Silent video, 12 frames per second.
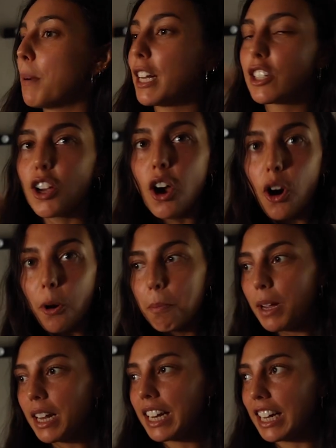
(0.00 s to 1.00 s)
but it's
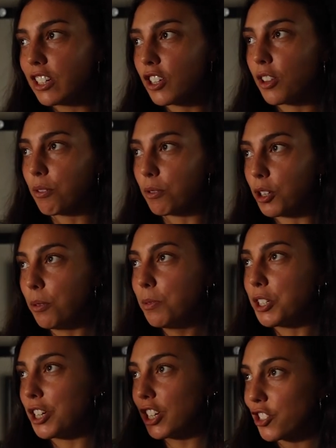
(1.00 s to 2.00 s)
open into the room,
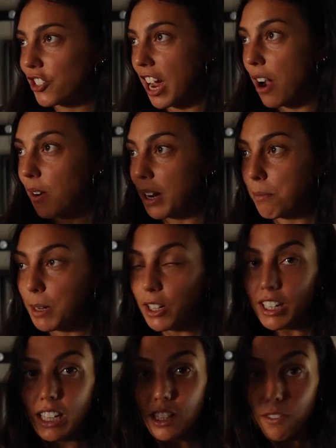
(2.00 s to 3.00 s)
so you can shower and be
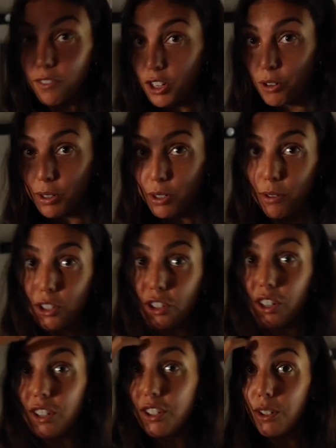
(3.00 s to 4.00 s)
looking at the view, which we'll show
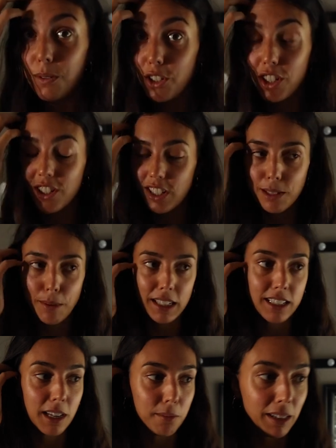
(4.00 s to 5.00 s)
you soon, which is just
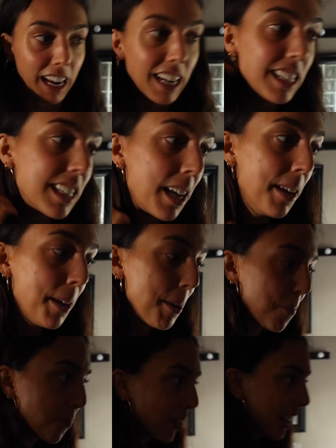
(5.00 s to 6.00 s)
messed up nice.
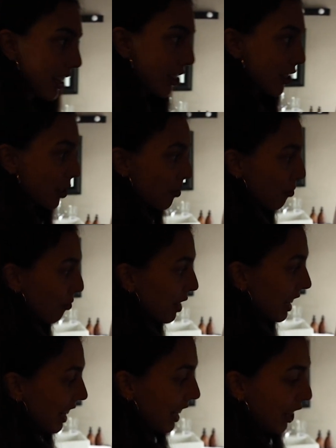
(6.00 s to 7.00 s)
There's this
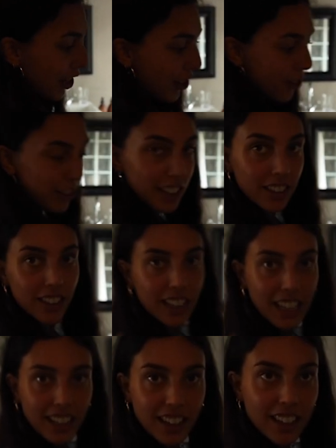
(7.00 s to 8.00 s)
really cute little
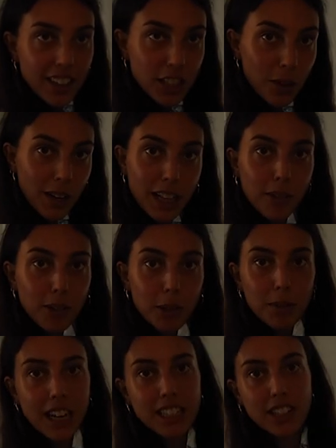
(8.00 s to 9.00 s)
like toilet
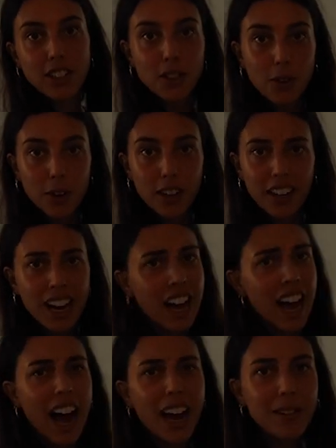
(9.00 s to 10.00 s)
room that has a door.
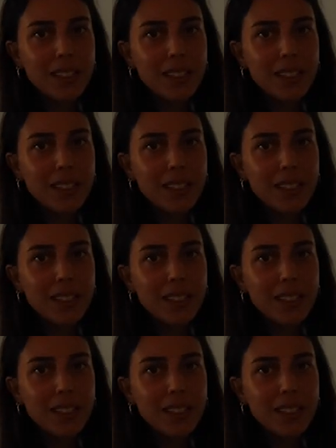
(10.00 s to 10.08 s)
I